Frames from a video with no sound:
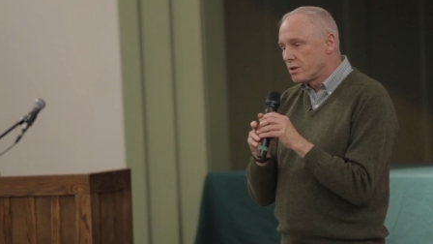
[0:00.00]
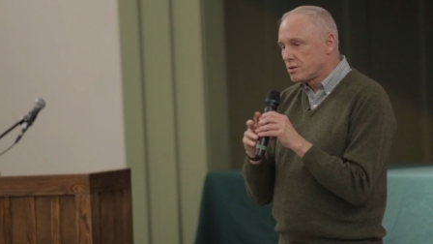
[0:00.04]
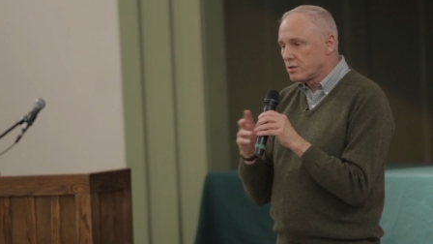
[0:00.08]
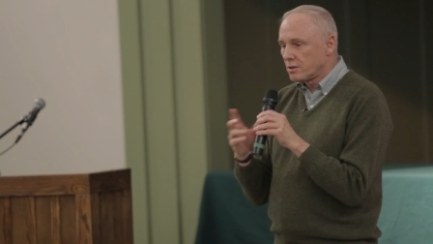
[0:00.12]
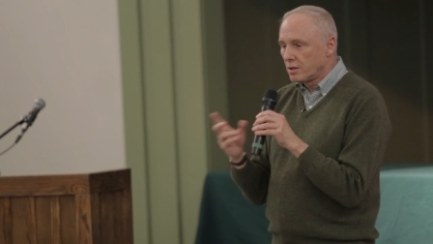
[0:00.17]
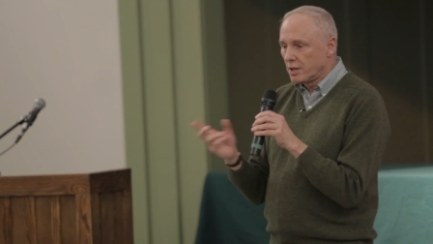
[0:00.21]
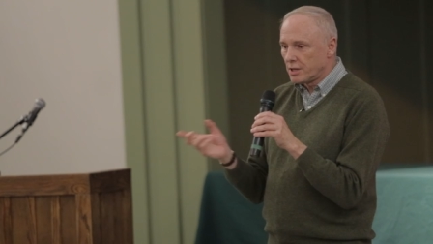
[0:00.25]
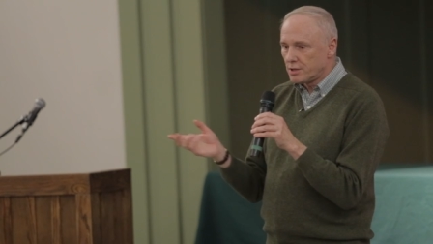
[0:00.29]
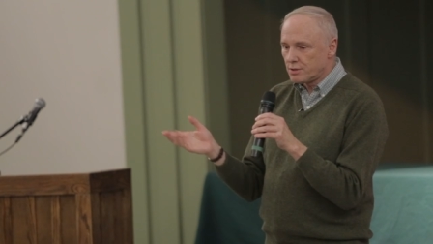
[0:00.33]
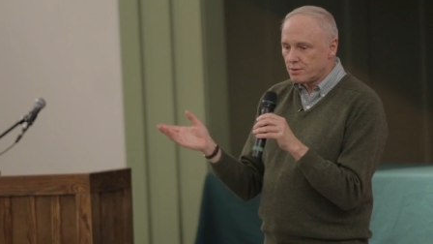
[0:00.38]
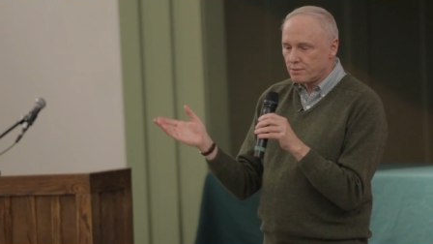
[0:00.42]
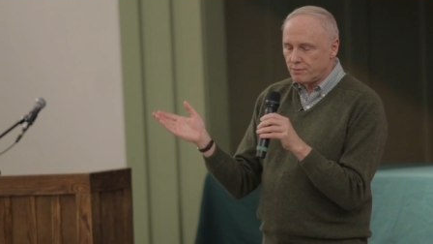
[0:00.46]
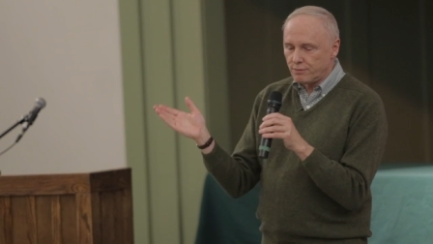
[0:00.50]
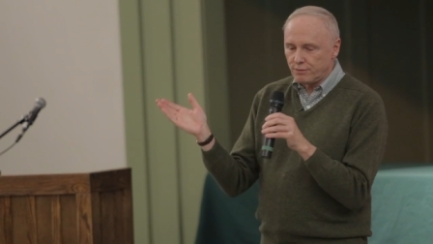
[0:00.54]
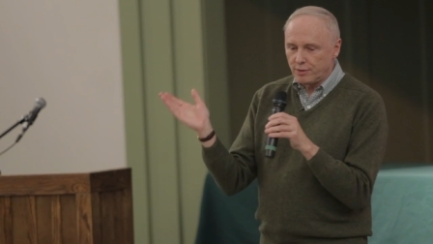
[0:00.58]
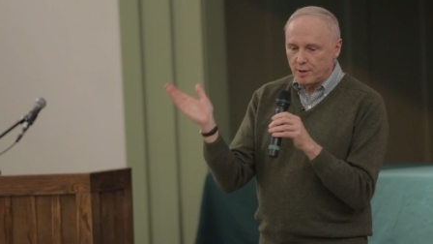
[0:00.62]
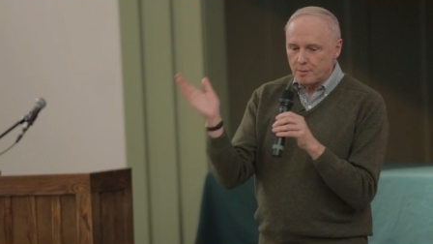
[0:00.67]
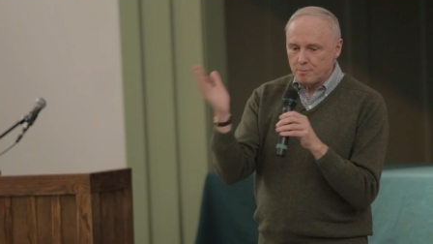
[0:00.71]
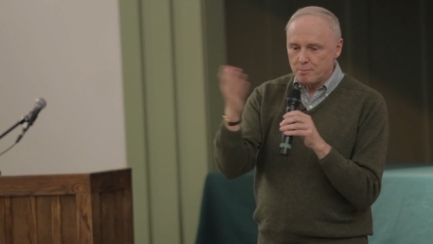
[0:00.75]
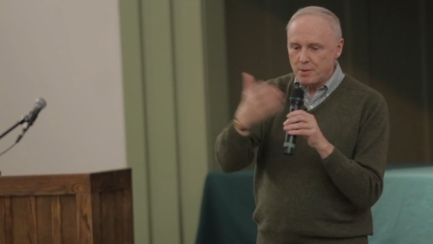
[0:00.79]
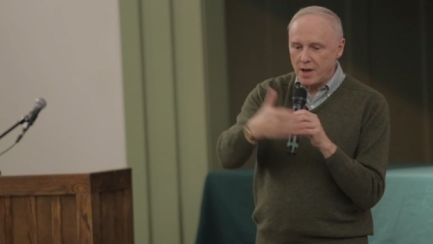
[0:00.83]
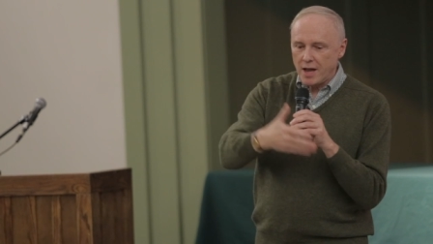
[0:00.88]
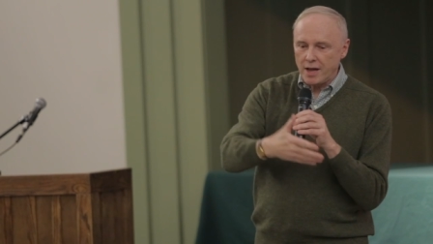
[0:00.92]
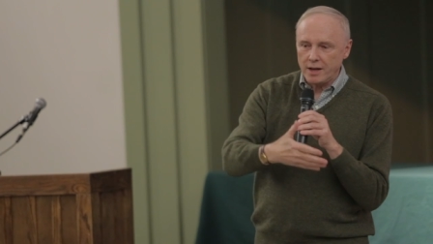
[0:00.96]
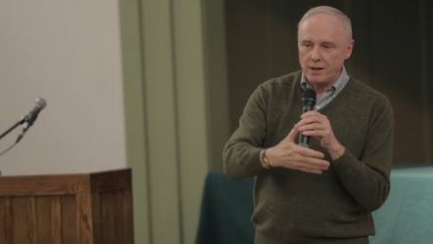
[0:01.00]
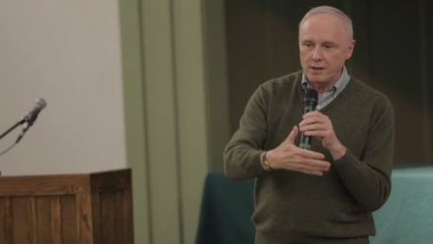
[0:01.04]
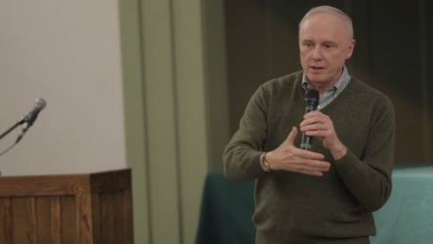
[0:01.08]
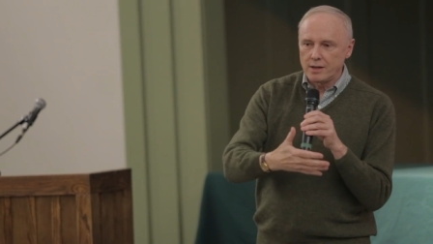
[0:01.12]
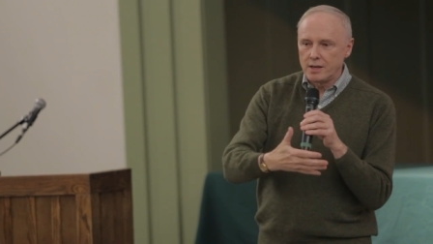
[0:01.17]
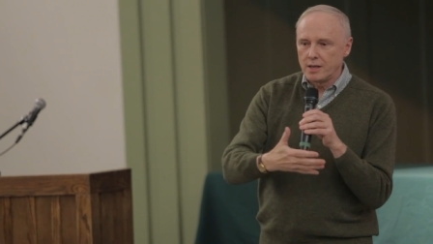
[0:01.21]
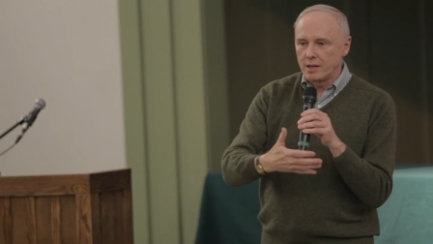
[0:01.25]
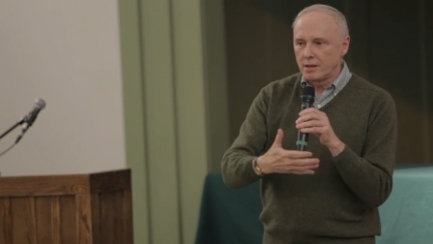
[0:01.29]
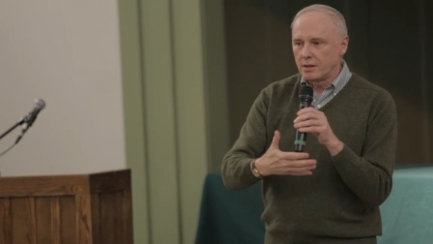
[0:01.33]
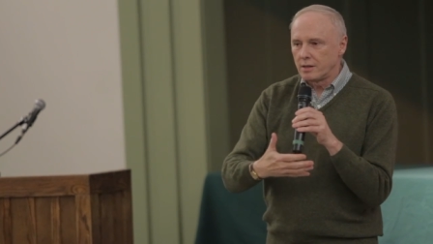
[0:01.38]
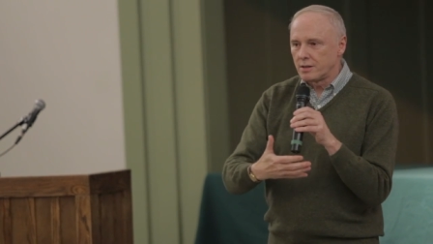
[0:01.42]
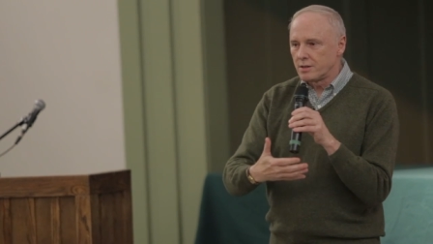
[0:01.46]
so let's flip back
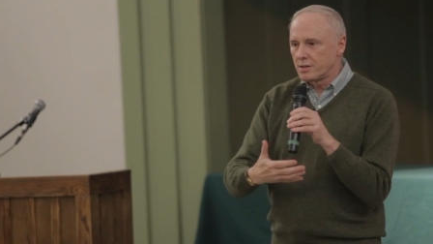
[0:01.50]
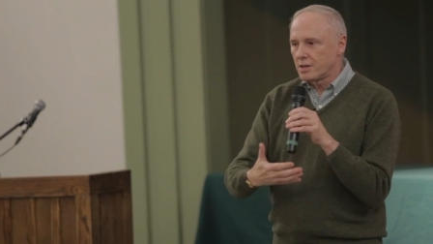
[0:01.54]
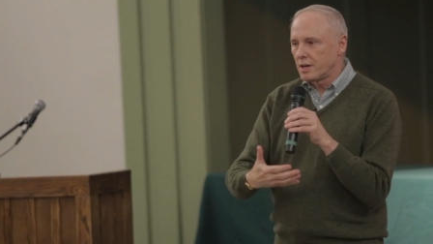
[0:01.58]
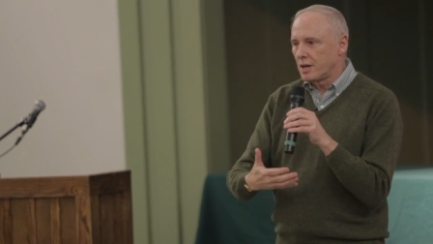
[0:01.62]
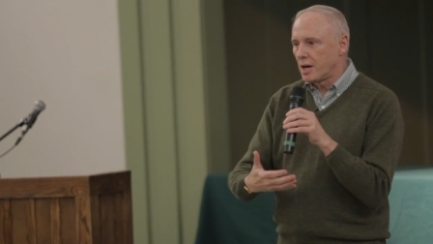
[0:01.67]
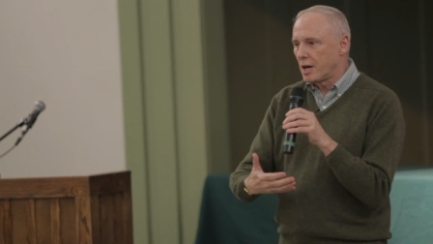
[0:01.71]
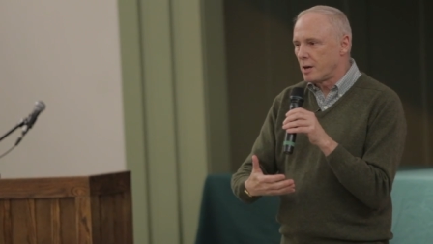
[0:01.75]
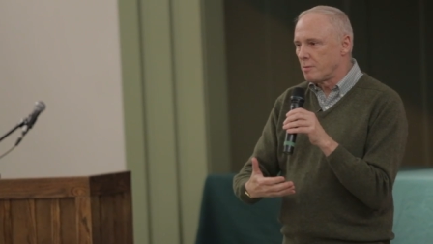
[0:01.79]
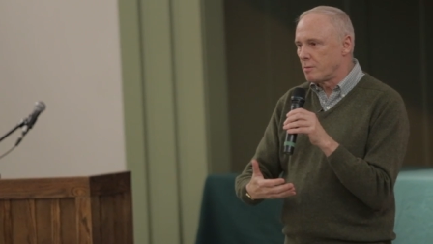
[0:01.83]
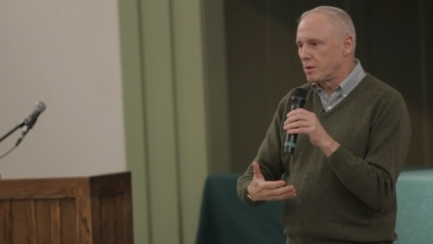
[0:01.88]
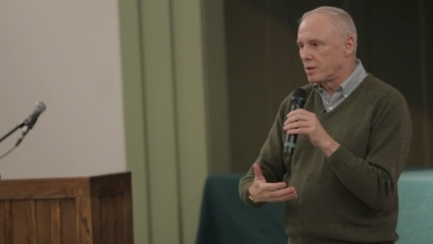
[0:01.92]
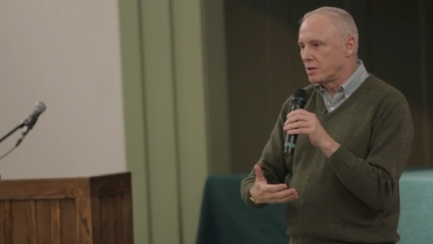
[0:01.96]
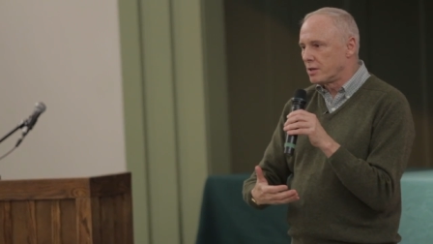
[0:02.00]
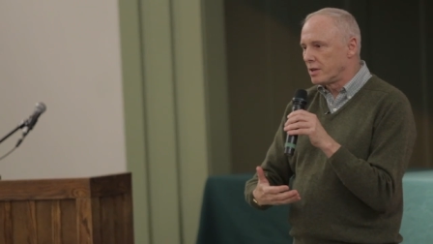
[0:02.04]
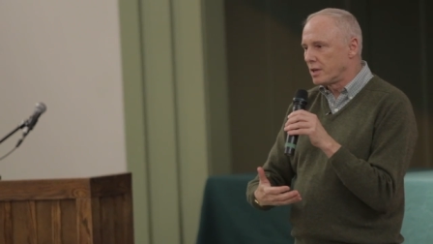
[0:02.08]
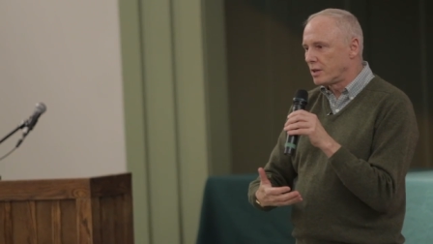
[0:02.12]
again in time and,